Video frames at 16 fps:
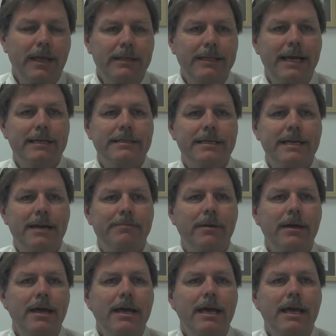Next tip,
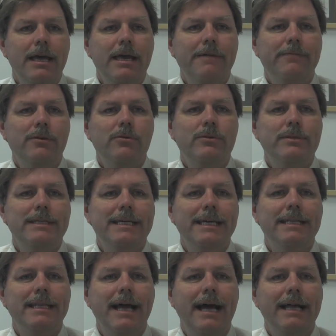if you
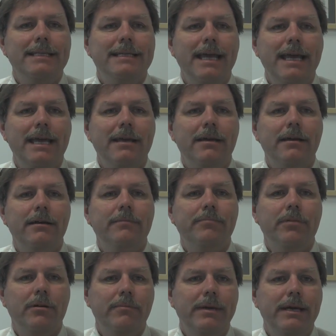did not take
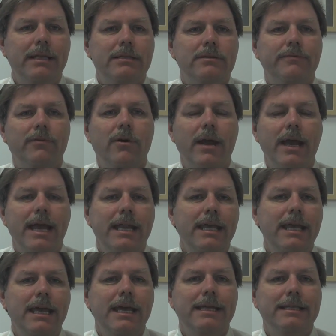permits for
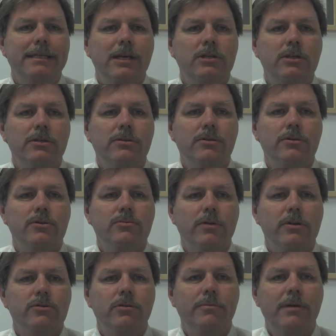any additions or
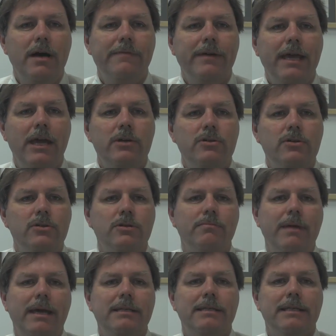structural modifications you
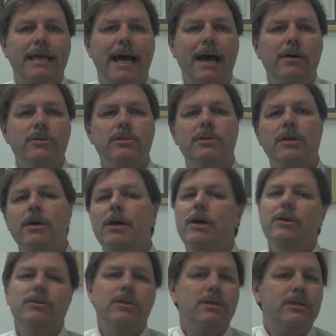made to the house,
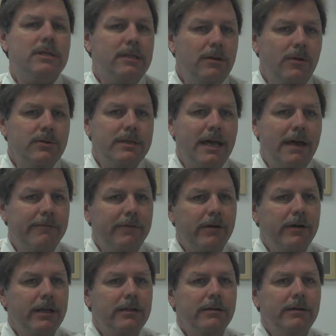disclose that
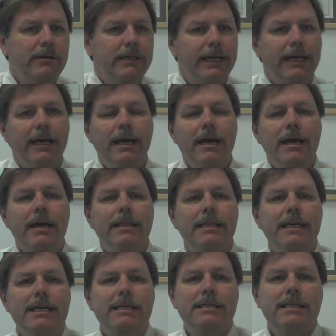very clearly.
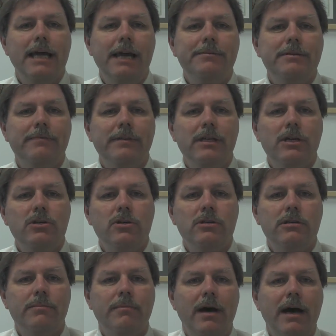These types of
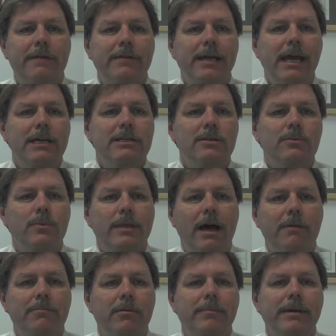additions or modifications
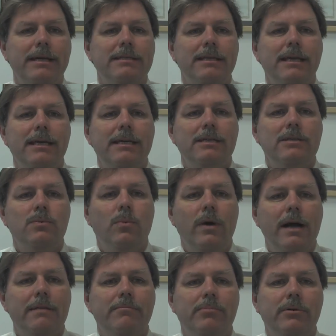without permits is
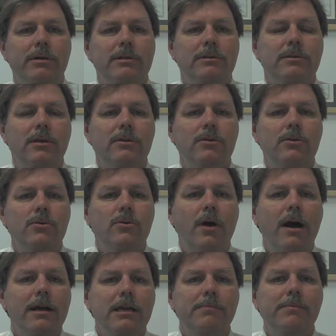what puts the new
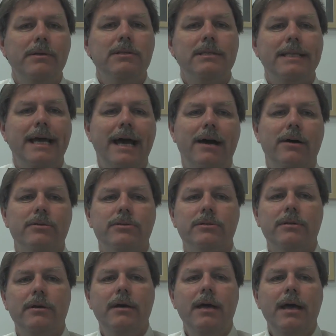occupants of the
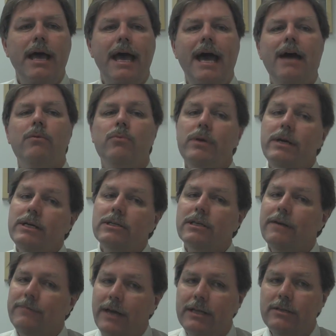house at
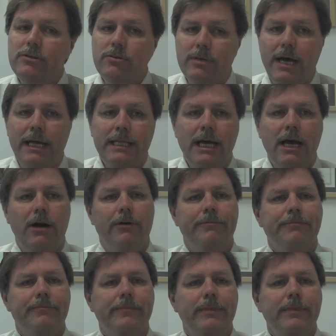risk if they do not know.